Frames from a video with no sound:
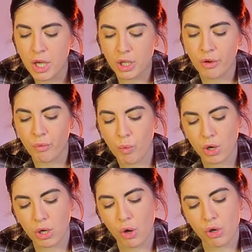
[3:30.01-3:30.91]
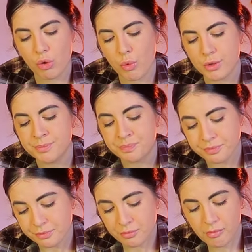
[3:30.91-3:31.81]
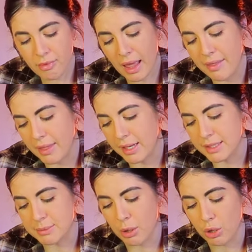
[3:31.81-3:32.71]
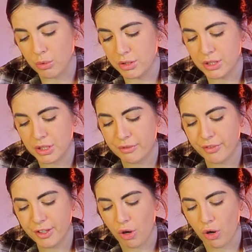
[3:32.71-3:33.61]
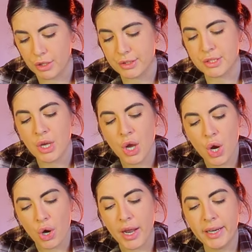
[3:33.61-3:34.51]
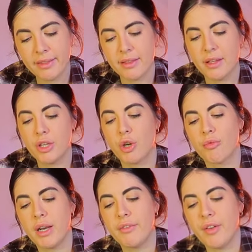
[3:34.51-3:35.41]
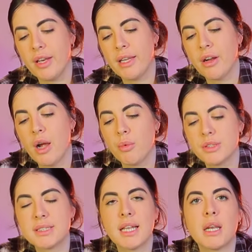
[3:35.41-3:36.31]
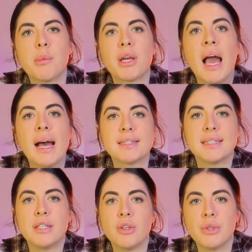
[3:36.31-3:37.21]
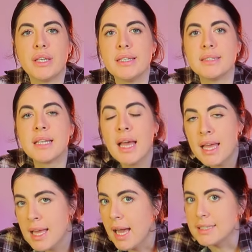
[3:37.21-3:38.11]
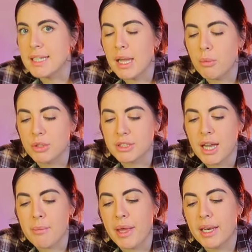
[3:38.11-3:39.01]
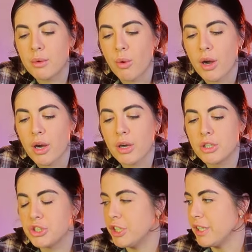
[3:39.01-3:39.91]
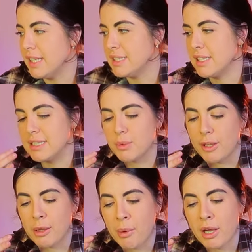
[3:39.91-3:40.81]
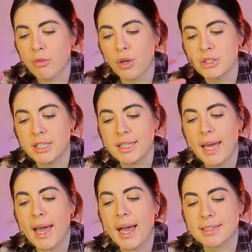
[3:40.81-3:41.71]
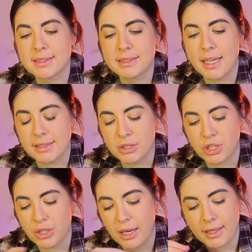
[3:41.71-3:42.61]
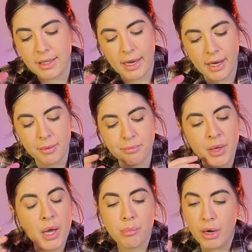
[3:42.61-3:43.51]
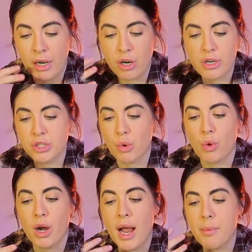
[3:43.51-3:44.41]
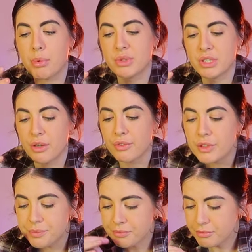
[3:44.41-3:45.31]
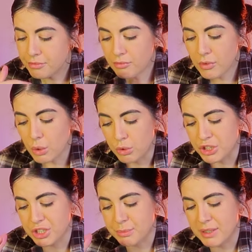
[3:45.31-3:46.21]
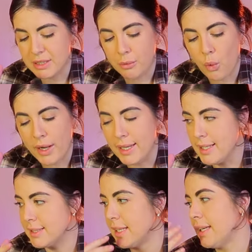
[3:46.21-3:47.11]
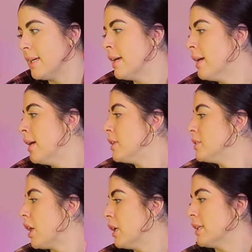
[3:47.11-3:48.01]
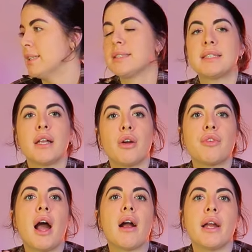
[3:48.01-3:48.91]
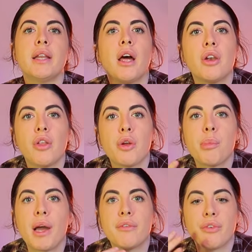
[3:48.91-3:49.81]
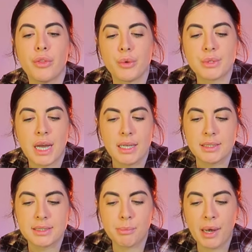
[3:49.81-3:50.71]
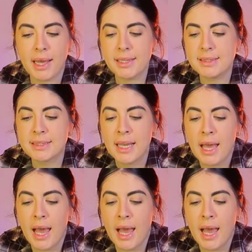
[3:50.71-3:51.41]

You have one longer one and then a smaller one so you can fit cards or anything that you can really fit in here. I was thinking about Kazi who is a type 1 diabetic where she could easily swing the bag around and get access to like um, prickers or hypo stuff which just makes it quite easily done instead of carrying another bag for those kind of supplies.